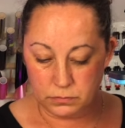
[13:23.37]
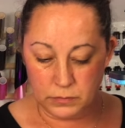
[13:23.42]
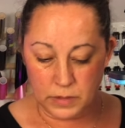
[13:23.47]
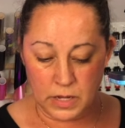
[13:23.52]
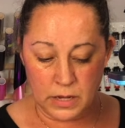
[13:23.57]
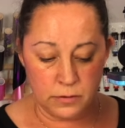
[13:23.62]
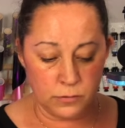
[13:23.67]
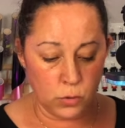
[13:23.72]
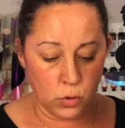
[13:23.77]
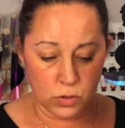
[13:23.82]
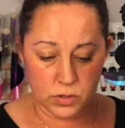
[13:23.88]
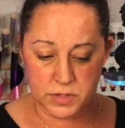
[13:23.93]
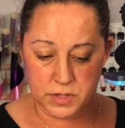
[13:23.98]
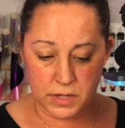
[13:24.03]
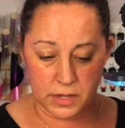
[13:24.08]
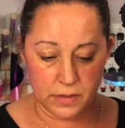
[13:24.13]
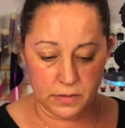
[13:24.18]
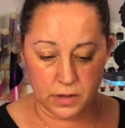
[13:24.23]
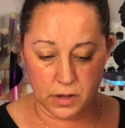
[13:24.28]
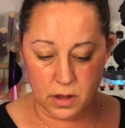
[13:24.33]
And of course,
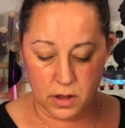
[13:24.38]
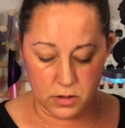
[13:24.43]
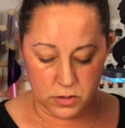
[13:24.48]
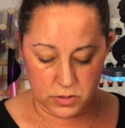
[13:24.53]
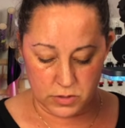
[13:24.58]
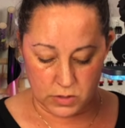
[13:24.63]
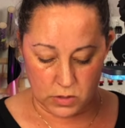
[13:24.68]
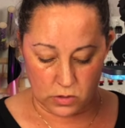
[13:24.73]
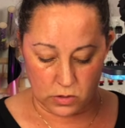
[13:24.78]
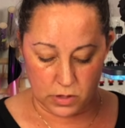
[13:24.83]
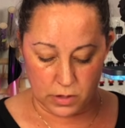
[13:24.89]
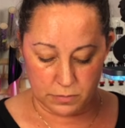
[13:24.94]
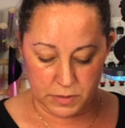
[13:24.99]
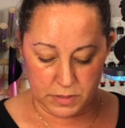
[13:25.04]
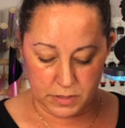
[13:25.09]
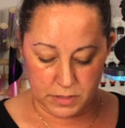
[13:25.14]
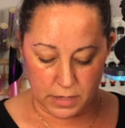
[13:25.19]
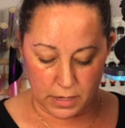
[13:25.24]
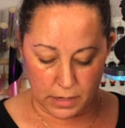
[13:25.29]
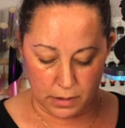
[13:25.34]
again, the colors all come the
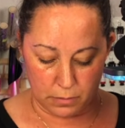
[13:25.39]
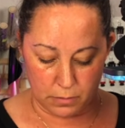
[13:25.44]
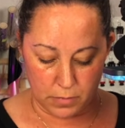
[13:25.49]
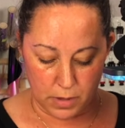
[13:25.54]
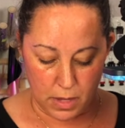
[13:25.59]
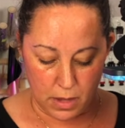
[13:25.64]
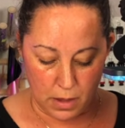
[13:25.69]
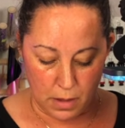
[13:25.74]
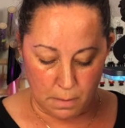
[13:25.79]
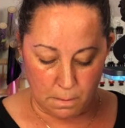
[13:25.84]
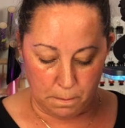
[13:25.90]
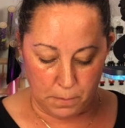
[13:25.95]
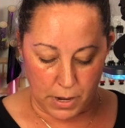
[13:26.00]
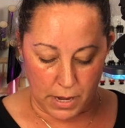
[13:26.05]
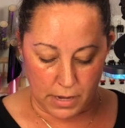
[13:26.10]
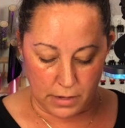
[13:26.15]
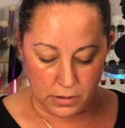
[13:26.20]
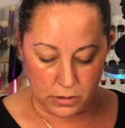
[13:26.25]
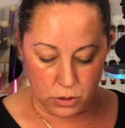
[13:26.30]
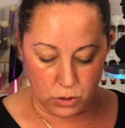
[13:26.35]
same,
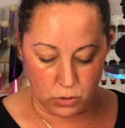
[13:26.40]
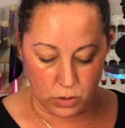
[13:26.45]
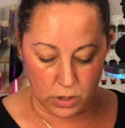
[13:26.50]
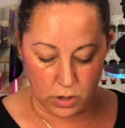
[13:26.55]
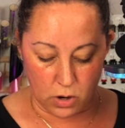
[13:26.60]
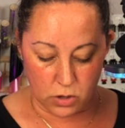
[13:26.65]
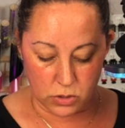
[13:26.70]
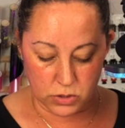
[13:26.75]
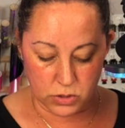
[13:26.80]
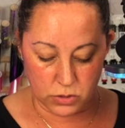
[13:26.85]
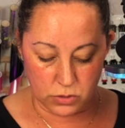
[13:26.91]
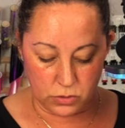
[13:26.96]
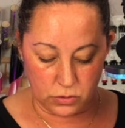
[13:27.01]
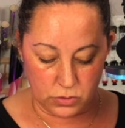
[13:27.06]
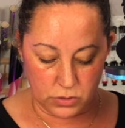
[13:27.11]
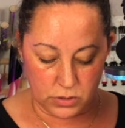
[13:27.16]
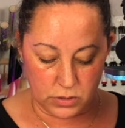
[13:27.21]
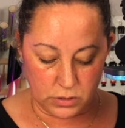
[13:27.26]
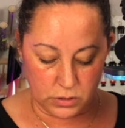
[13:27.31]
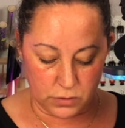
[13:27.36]
but you can also
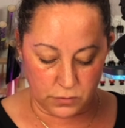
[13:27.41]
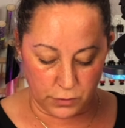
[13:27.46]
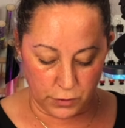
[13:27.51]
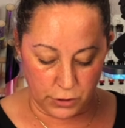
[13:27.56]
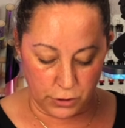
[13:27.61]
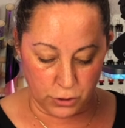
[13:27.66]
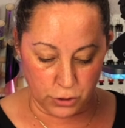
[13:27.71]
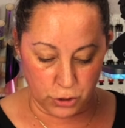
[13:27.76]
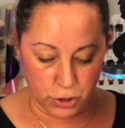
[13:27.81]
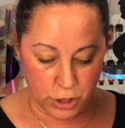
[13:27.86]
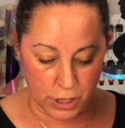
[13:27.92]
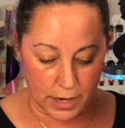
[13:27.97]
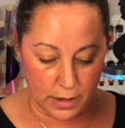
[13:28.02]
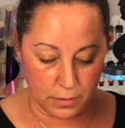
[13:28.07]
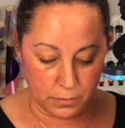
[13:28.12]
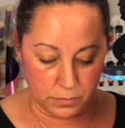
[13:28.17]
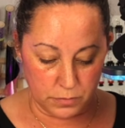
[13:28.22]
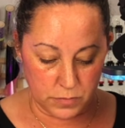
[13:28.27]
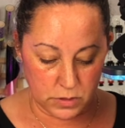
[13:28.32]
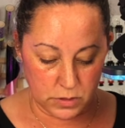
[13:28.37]
use these for your
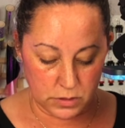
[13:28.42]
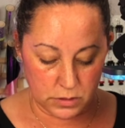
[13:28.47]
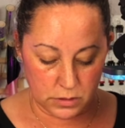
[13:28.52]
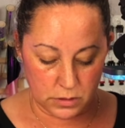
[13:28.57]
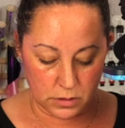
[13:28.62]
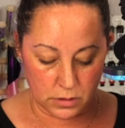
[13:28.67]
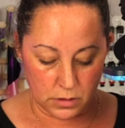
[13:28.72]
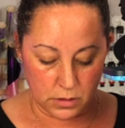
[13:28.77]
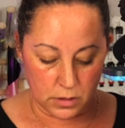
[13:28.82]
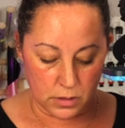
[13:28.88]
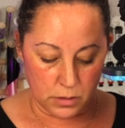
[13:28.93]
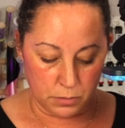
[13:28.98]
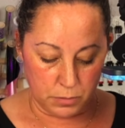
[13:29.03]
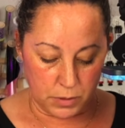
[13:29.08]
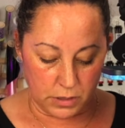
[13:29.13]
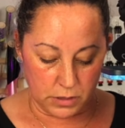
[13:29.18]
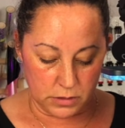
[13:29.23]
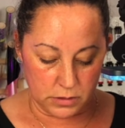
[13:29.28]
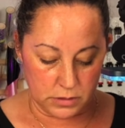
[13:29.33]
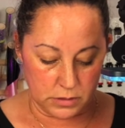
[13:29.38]
gems
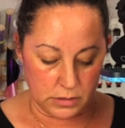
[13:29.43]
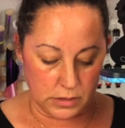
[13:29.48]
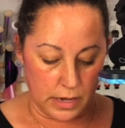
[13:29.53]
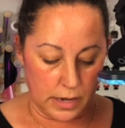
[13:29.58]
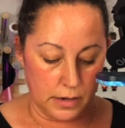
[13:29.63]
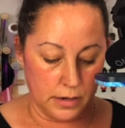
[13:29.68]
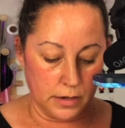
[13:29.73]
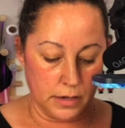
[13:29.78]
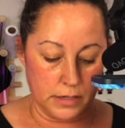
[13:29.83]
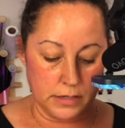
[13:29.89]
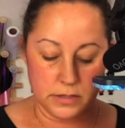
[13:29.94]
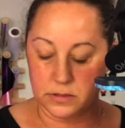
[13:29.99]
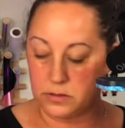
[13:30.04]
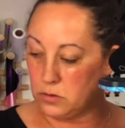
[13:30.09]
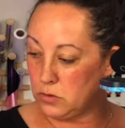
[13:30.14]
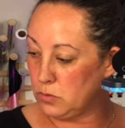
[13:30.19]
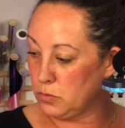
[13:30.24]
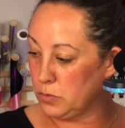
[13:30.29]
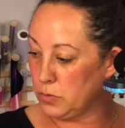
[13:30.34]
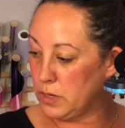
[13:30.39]
because it's got a nice
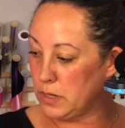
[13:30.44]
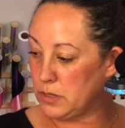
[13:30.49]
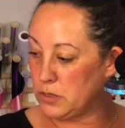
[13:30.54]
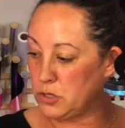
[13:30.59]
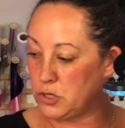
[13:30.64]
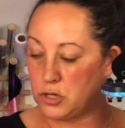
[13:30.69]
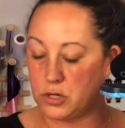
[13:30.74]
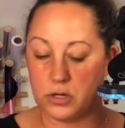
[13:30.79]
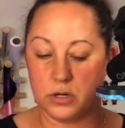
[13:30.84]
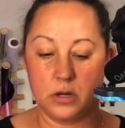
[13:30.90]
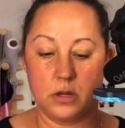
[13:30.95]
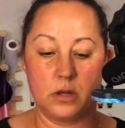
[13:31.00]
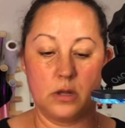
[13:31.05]
little ridge